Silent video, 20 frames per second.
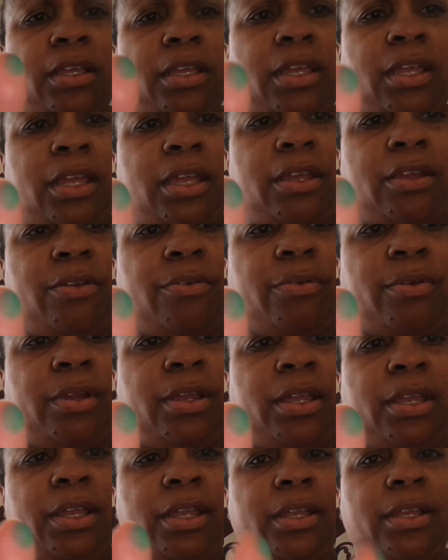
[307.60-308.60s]
and
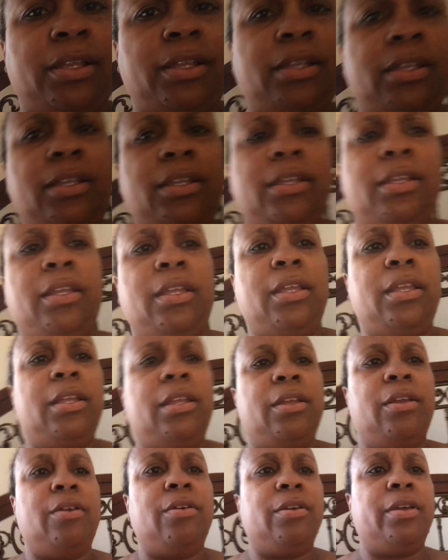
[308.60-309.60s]
green.
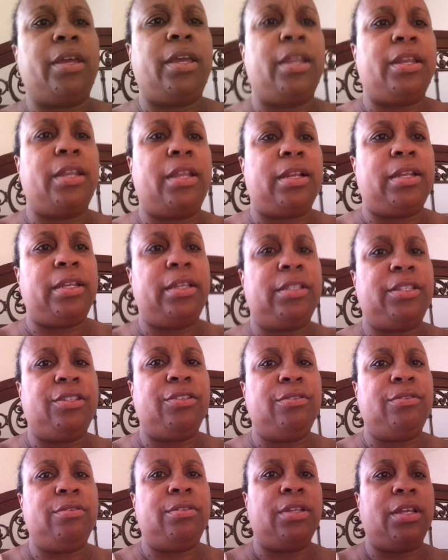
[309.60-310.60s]
Okay, now let's
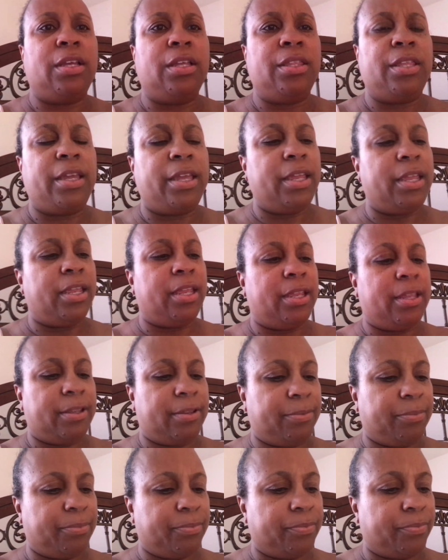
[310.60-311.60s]
use the other hand.
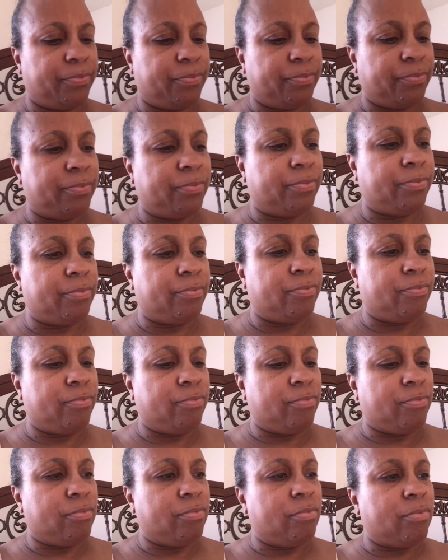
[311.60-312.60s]

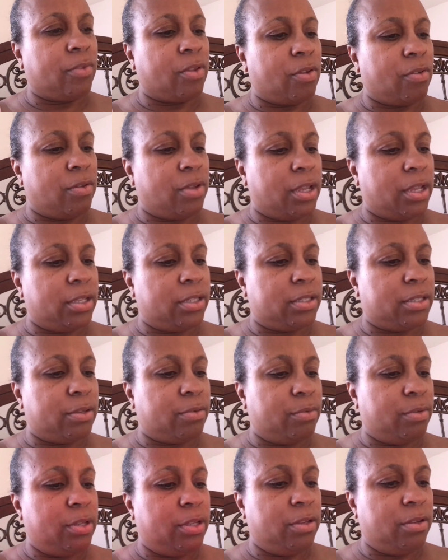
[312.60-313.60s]
Okay, so
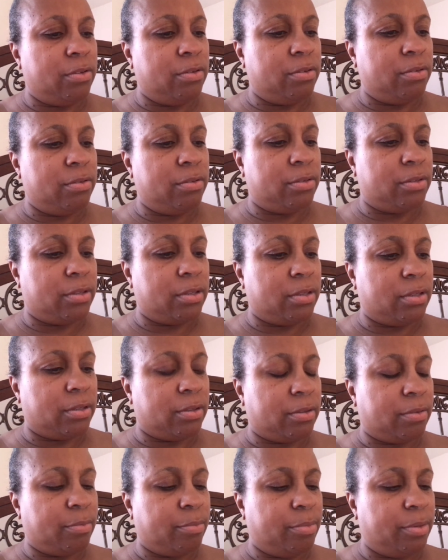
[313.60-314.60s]
we use
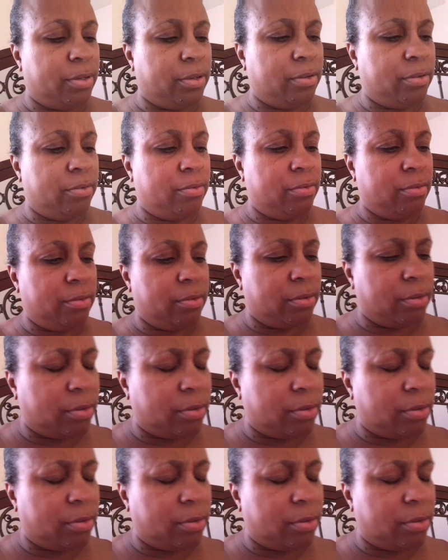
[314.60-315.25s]
blue,